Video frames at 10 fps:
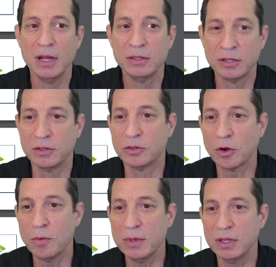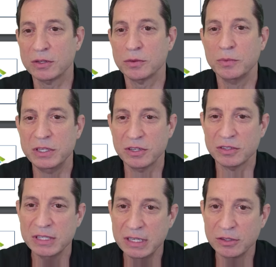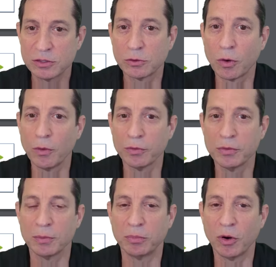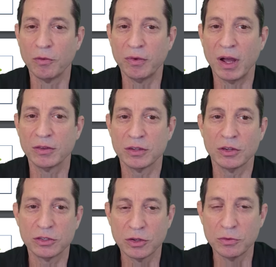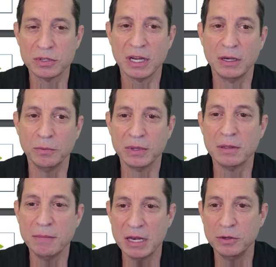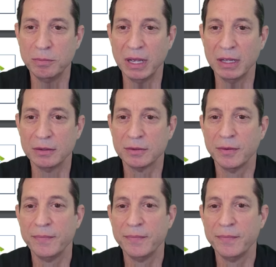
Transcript: To determine this, we just need to scroll through the profiles associated with the menu page.